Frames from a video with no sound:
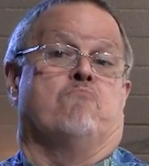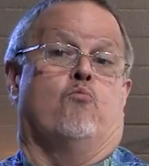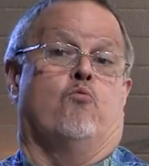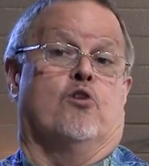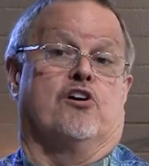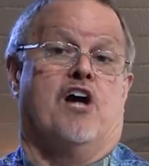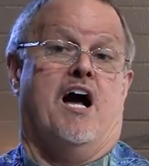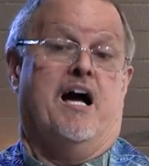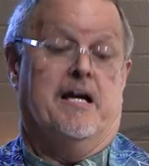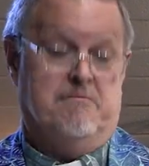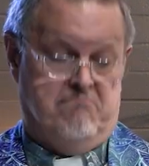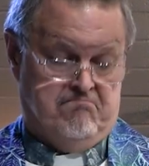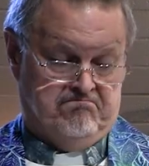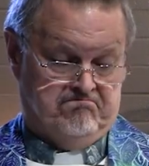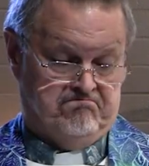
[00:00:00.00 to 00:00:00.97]
we're God.
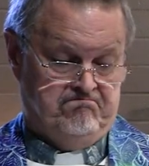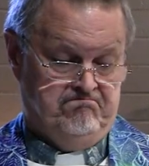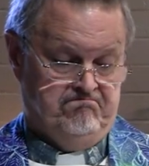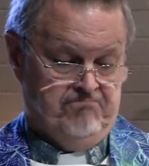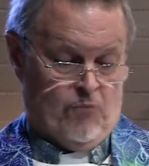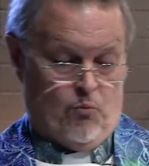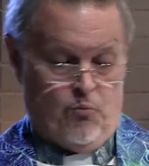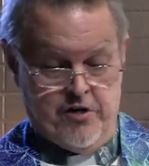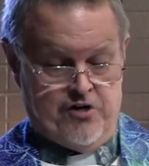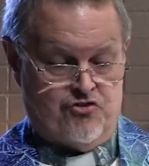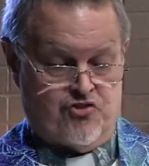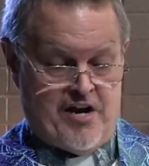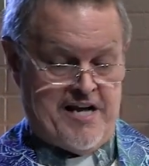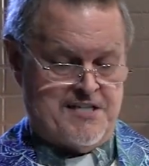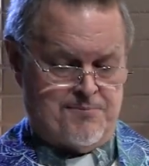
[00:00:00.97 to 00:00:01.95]
We are
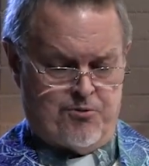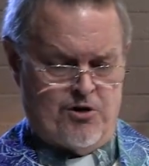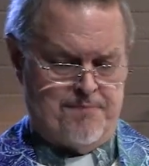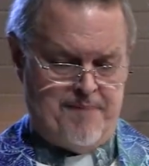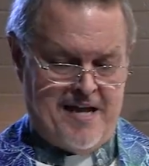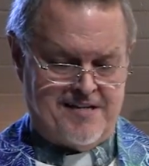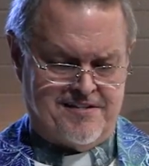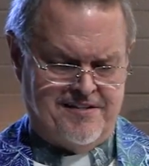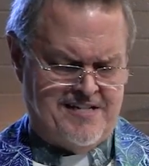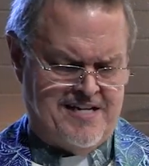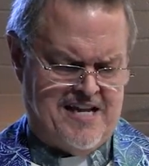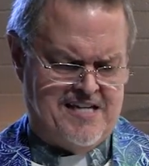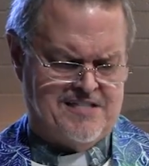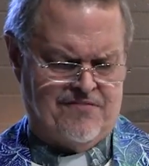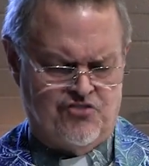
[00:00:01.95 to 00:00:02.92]
transported back to the
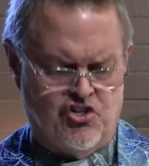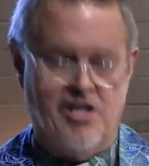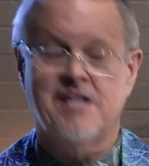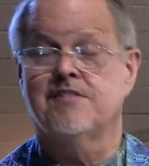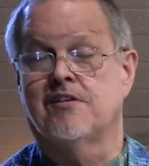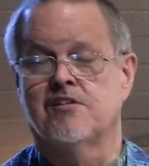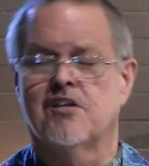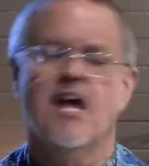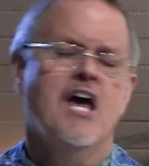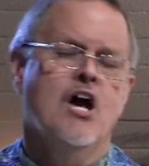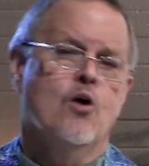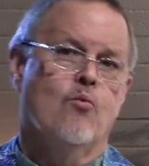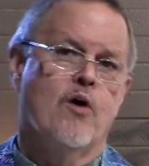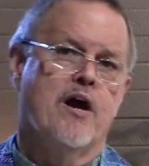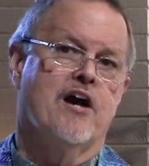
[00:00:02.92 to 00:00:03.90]
days of Jesus,
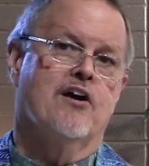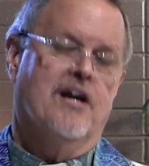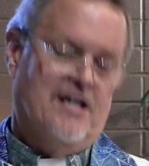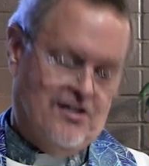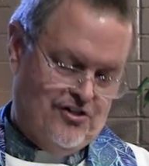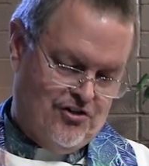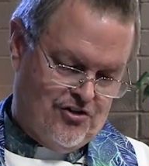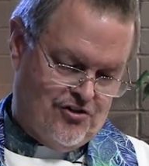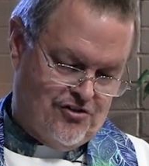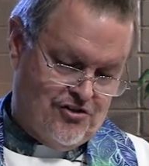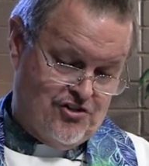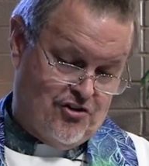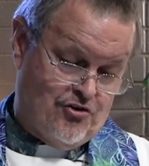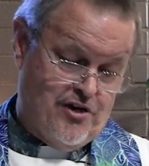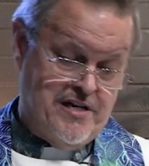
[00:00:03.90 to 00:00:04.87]
where
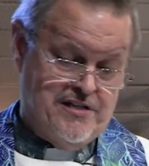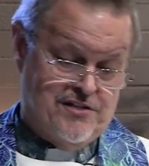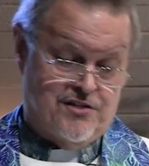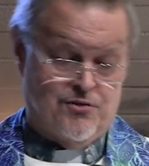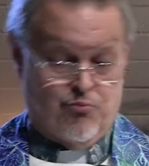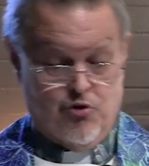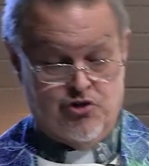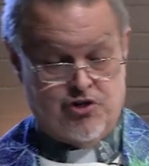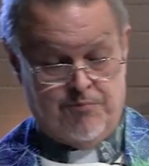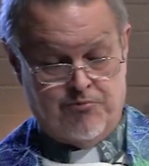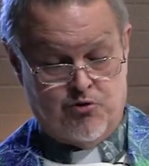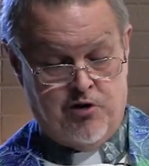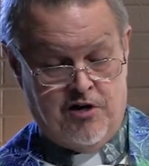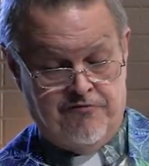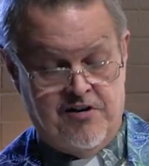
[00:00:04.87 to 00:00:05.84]
Greece worshiped
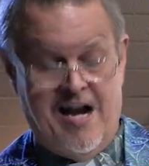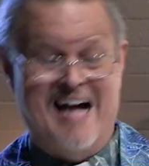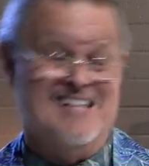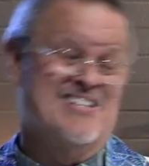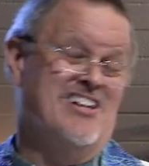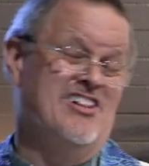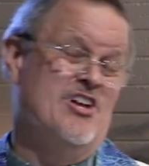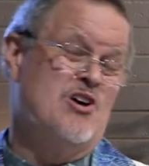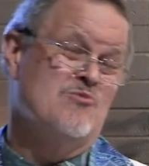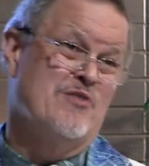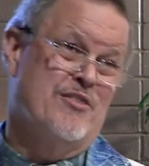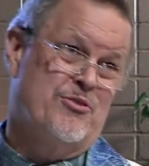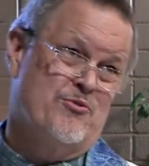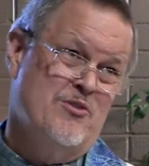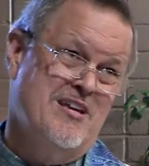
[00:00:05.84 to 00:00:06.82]
12 gods, along
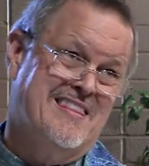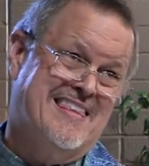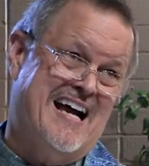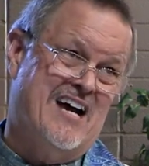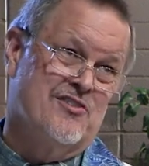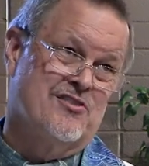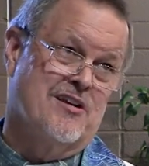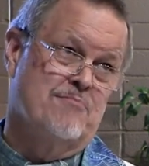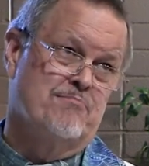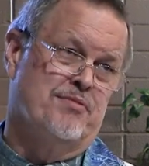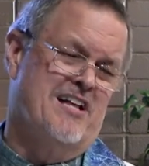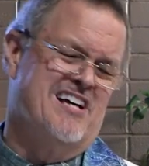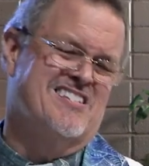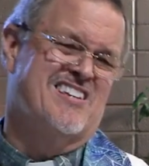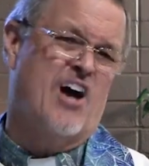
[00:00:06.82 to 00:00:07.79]
with 3,000
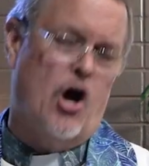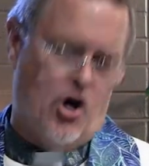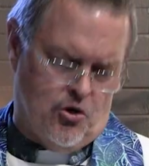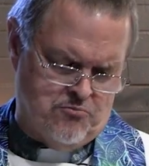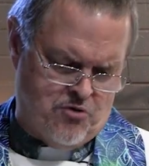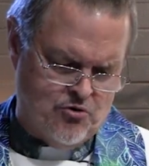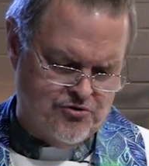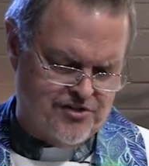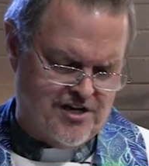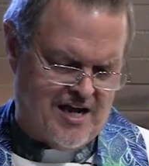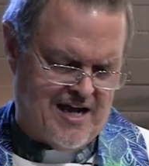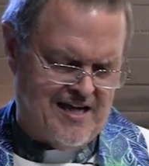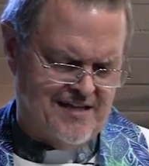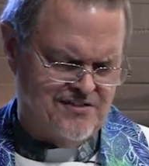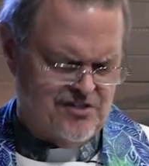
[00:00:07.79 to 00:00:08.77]
plus almost
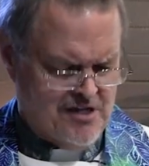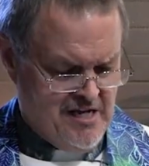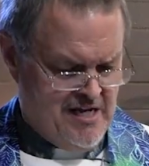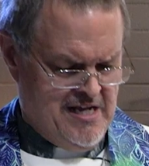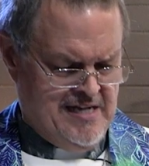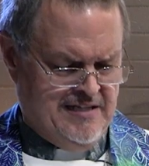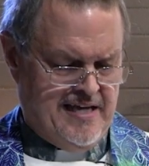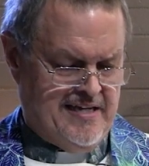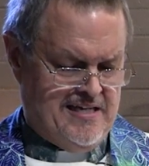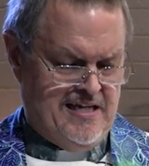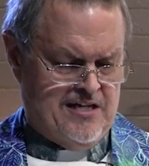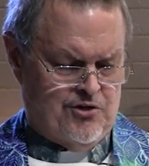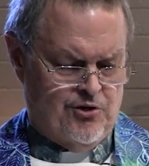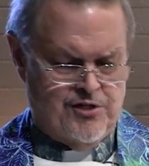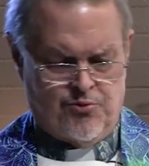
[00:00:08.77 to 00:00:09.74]
gods. Like
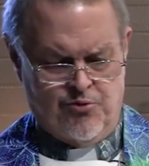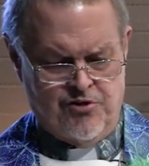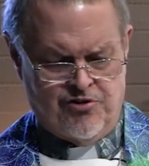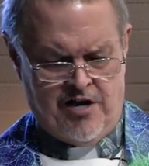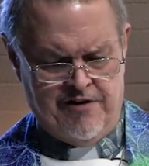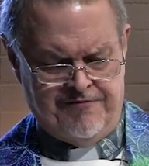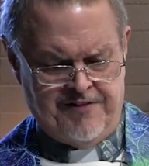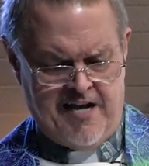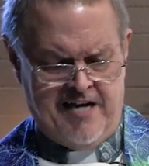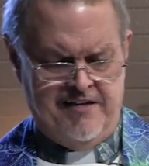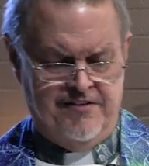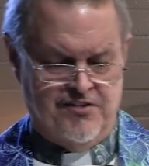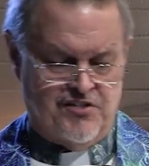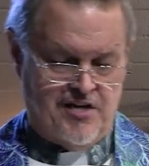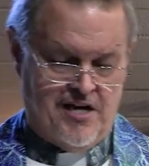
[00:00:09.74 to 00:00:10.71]
Icarus, we try to fly to
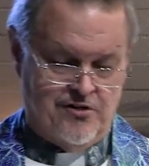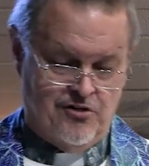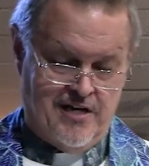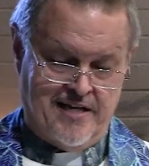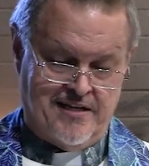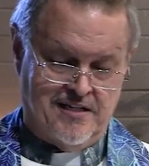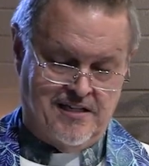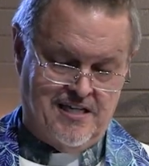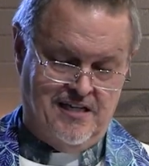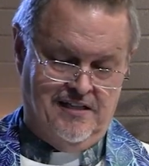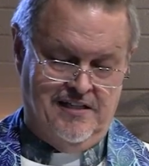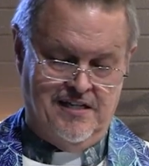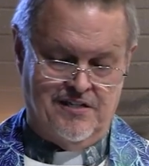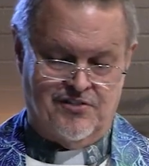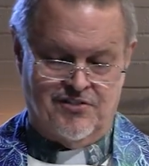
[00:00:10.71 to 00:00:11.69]
the sun, or like
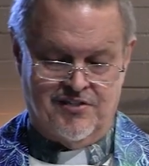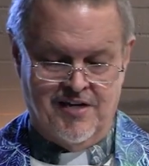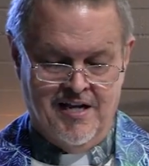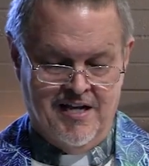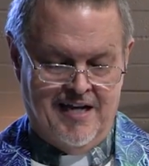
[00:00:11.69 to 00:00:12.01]
Achilles